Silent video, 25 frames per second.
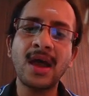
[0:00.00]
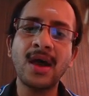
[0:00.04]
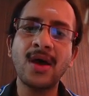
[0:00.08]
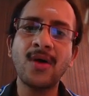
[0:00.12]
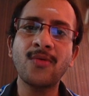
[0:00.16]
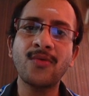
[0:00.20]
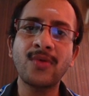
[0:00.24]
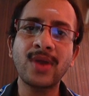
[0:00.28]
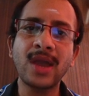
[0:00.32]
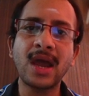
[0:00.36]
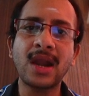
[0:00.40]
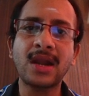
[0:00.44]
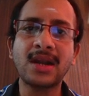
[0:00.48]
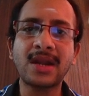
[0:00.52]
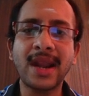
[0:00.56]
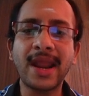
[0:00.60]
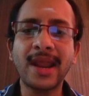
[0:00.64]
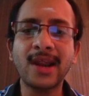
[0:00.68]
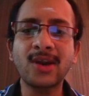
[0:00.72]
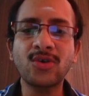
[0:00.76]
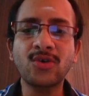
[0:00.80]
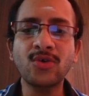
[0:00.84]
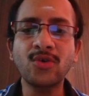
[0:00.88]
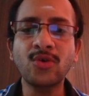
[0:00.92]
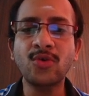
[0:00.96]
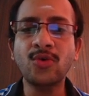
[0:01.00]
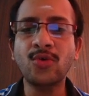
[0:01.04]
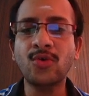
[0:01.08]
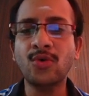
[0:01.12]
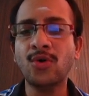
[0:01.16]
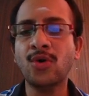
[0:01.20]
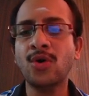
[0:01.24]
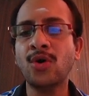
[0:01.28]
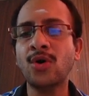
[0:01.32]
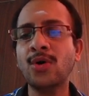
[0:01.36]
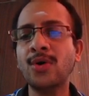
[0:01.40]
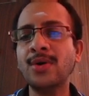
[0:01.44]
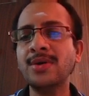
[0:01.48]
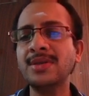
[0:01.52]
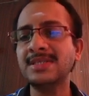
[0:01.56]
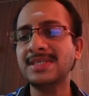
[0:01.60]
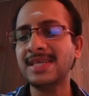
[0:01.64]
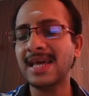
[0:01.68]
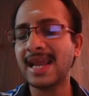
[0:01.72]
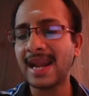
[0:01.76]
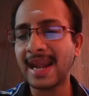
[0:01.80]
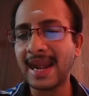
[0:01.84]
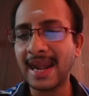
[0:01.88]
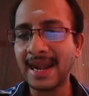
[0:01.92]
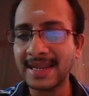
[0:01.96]
we are trying to
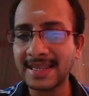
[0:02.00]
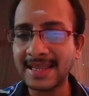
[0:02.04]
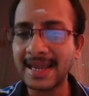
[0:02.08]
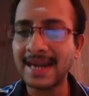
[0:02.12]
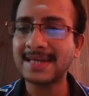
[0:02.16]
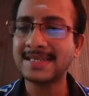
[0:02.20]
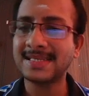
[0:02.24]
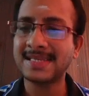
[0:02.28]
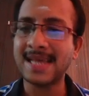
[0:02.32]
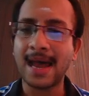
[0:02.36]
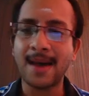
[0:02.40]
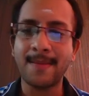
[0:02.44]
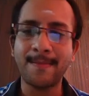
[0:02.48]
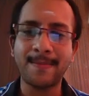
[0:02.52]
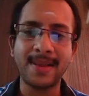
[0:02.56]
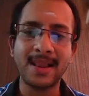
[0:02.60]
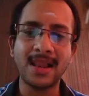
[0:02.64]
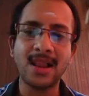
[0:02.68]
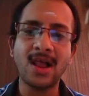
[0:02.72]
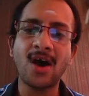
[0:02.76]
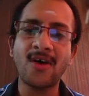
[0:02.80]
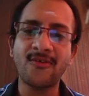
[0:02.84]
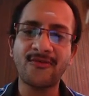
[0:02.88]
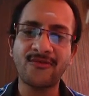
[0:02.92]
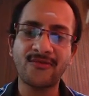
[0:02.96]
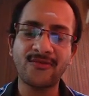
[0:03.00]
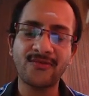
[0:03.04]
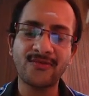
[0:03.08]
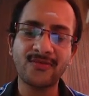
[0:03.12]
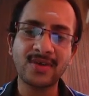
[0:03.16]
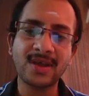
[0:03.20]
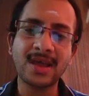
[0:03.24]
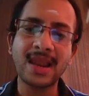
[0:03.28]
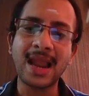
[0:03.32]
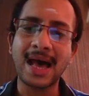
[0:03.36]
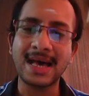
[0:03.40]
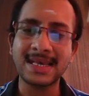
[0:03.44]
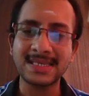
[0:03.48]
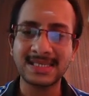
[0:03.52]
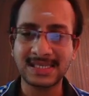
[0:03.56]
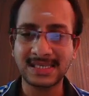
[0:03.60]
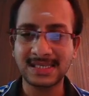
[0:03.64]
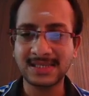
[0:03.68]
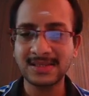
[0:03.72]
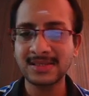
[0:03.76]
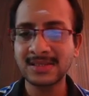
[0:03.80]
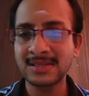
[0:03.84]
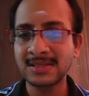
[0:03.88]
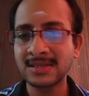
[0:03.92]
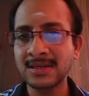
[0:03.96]
generate that sample of class
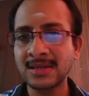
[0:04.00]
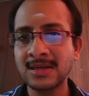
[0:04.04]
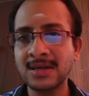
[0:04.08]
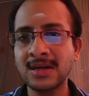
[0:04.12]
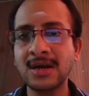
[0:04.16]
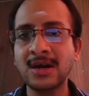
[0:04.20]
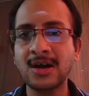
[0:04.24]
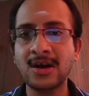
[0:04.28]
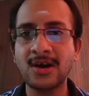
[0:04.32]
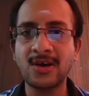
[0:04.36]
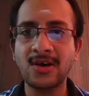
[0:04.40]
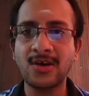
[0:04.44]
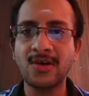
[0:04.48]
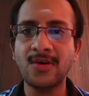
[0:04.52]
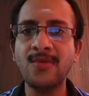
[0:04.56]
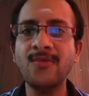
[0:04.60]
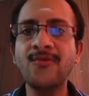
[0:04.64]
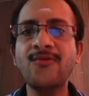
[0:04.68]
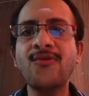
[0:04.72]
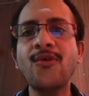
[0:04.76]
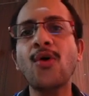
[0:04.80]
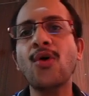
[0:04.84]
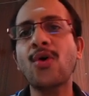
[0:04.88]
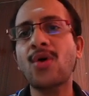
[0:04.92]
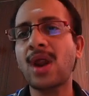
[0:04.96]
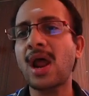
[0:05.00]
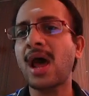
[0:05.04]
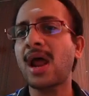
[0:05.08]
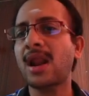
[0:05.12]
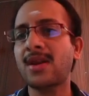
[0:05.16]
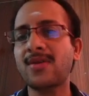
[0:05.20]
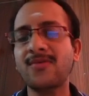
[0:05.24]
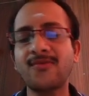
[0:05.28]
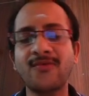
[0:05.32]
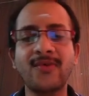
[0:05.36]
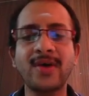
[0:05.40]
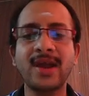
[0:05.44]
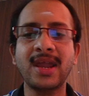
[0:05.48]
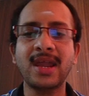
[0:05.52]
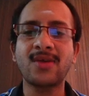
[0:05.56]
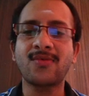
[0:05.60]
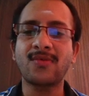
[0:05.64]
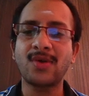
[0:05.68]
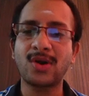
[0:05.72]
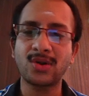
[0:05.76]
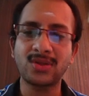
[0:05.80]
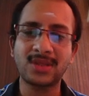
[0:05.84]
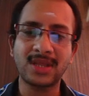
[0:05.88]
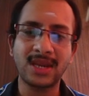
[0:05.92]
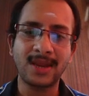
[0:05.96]
4 or y equal
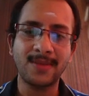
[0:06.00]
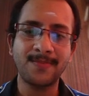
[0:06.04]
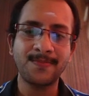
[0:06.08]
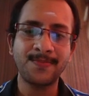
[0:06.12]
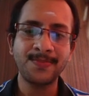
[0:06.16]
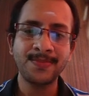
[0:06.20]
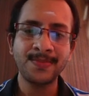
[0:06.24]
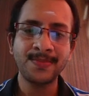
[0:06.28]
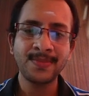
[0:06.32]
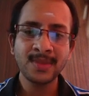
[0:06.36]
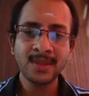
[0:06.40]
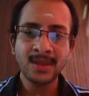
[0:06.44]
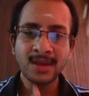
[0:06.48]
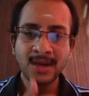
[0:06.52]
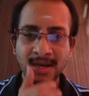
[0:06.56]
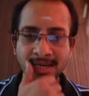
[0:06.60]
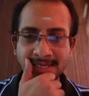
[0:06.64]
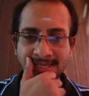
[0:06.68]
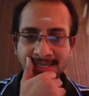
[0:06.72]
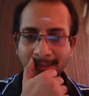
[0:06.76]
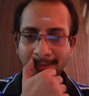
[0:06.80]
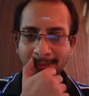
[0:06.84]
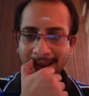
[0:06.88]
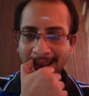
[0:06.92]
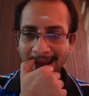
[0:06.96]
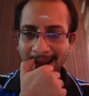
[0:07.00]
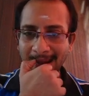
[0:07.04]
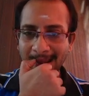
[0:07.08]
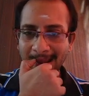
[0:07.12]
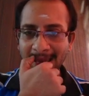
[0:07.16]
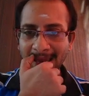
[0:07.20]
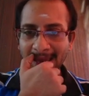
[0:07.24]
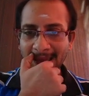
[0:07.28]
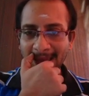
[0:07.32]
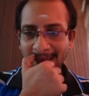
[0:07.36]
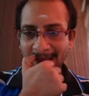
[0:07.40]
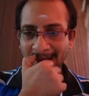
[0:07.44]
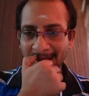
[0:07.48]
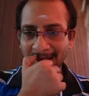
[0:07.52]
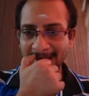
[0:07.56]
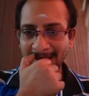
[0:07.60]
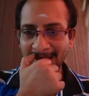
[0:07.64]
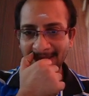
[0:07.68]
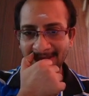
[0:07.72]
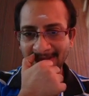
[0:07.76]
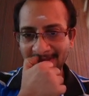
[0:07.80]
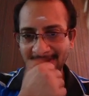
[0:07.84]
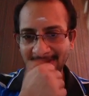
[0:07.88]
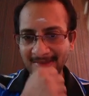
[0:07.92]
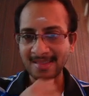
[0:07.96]
to 3. Similarly,
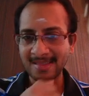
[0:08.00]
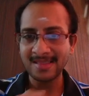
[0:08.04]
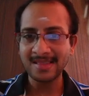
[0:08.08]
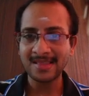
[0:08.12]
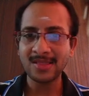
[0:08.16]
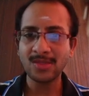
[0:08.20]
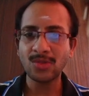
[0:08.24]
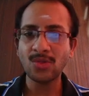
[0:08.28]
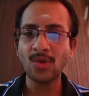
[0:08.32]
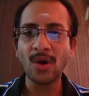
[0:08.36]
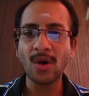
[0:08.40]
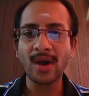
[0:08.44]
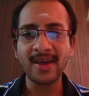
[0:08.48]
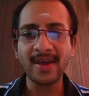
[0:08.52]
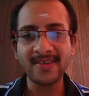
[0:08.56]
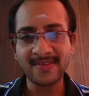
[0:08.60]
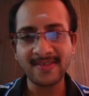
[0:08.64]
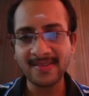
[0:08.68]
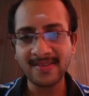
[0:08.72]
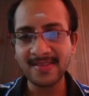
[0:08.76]
this noise